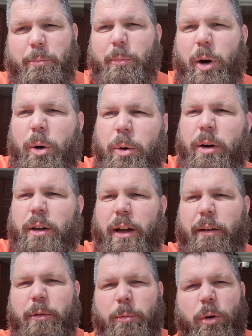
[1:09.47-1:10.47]
mow.
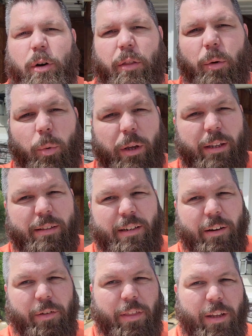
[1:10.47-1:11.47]
I have to mow all the weeds
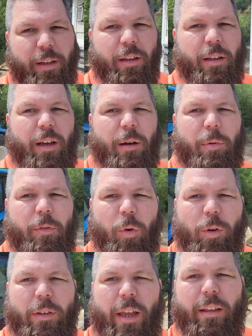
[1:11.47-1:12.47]
and everything
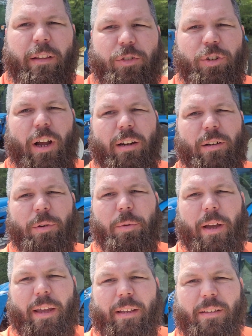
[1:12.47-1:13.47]
before taking the tractor
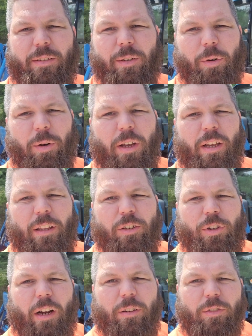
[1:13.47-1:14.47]
away. So the
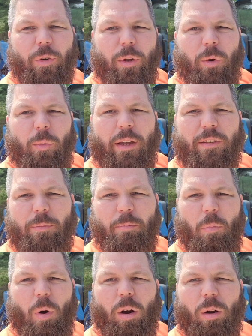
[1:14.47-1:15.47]
tractor's going away
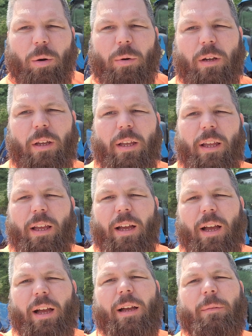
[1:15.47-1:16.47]
tomorrow.
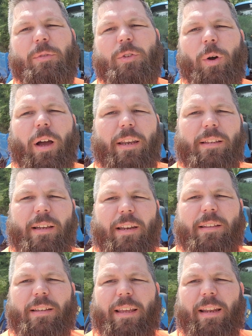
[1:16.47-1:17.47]
So I
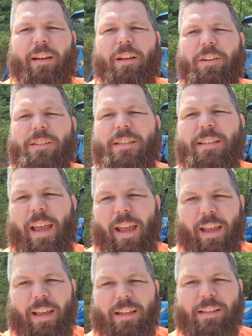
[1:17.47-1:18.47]
decided to get out here
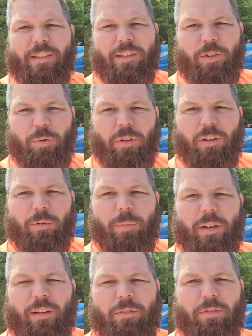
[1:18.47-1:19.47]
today to do a little
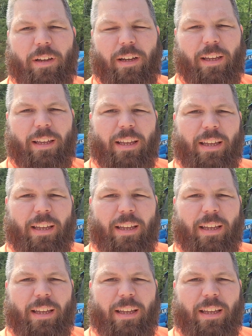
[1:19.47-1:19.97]
bit of